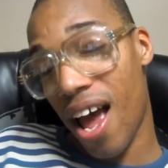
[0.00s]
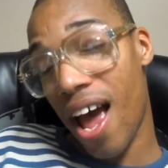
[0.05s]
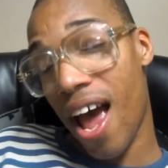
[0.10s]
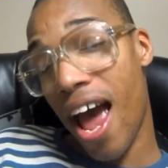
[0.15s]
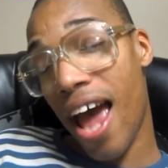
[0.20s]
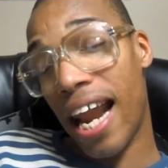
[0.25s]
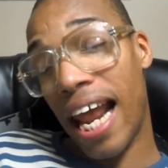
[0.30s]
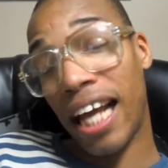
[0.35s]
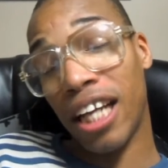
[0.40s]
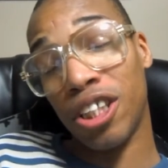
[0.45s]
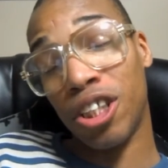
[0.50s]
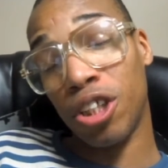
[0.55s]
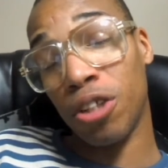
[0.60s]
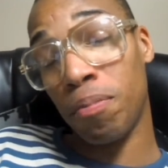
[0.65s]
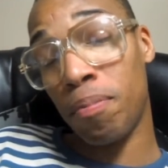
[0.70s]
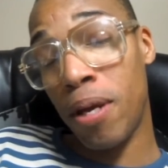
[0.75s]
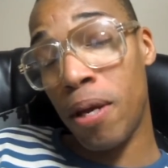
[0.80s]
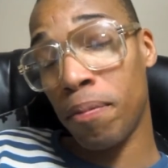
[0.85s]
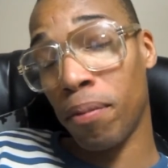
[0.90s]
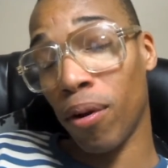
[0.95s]
And as you
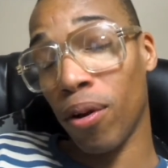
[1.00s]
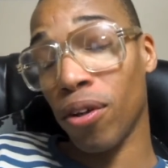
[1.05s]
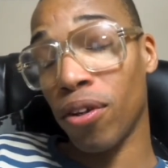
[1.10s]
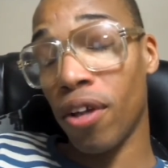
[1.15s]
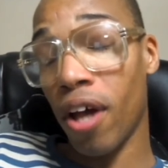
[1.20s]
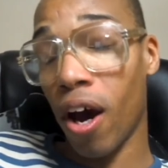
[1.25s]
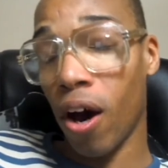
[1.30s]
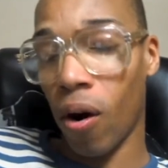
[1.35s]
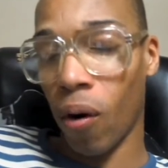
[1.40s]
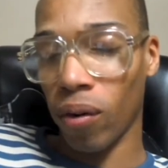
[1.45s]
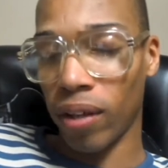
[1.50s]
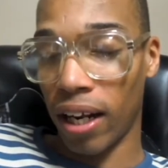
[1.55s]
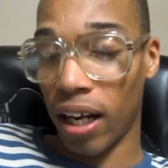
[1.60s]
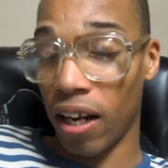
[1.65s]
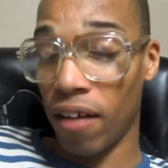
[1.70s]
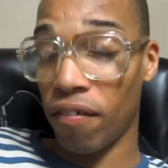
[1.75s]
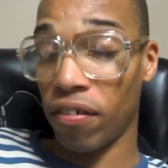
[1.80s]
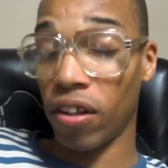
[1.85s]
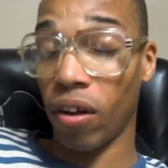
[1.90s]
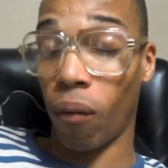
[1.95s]
people know that
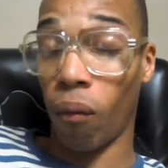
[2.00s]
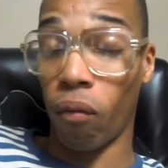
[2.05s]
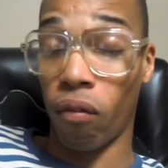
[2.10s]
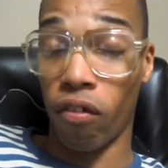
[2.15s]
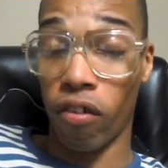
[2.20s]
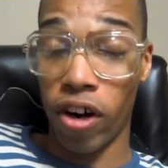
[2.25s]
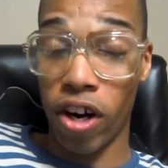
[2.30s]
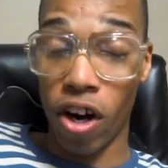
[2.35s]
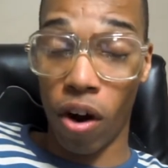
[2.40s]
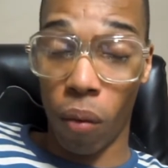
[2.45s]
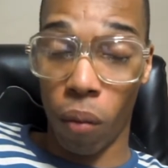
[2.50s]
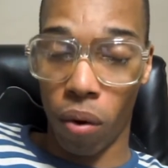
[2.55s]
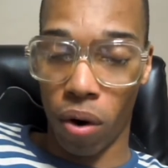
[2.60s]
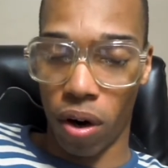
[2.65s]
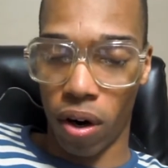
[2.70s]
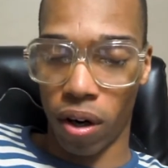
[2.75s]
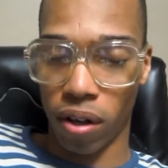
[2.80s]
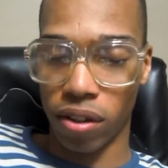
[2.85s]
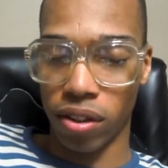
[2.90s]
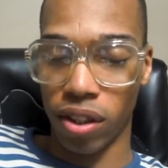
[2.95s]
live in the real
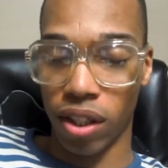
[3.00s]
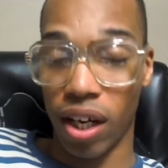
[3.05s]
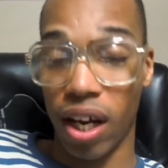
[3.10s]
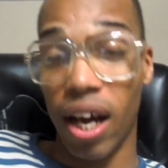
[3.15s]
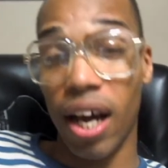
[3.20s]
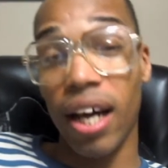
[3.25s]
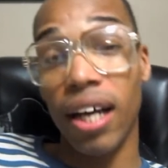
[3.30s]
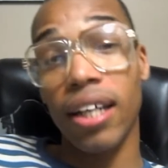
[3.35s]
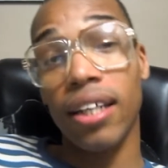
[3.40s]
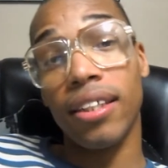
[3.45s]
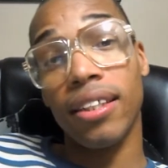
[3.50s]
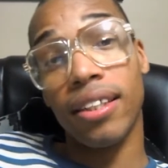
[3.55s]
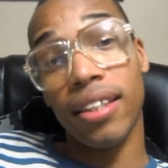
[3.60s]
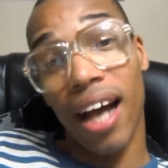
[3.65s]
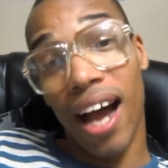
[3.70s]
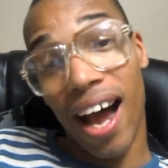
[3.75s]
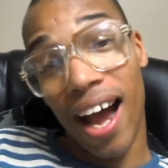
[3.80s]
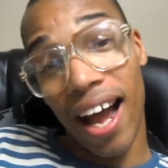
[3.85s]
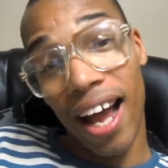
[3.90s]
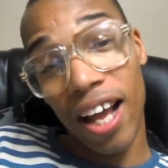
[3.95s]
world,
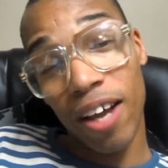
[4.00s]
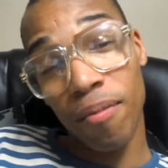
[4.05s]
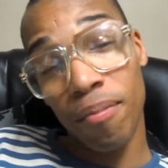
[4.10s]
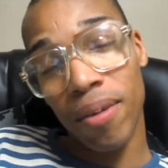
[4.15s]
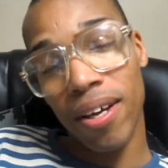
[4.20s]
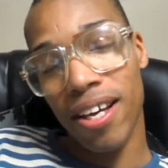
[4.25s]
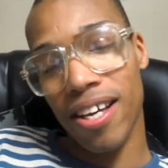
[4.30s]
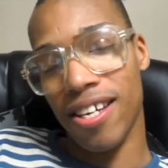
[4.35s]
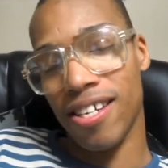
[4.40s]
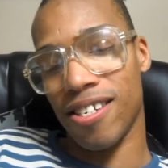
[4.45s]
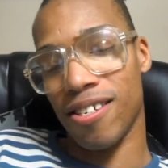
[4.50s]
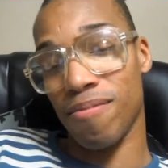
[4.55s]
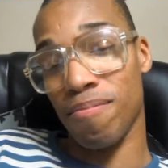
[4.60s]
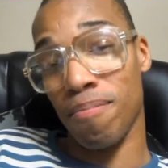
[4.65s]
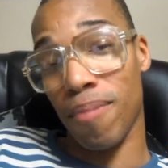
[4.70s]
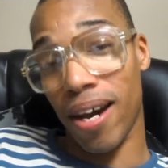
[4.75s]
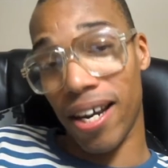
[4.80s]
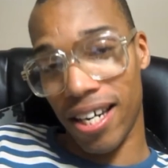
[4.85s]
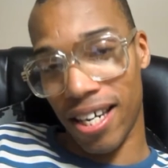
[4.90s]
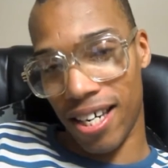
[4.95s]
time is
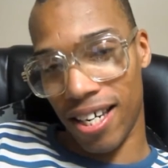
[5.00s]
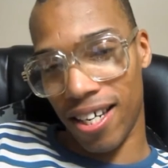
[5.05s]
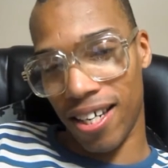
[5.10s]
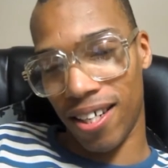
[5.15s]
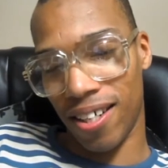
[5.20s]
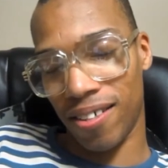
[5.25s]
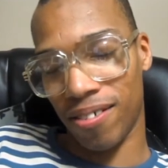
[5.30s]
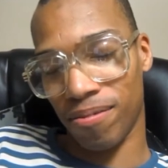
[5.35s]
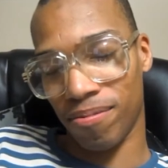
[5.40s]
money.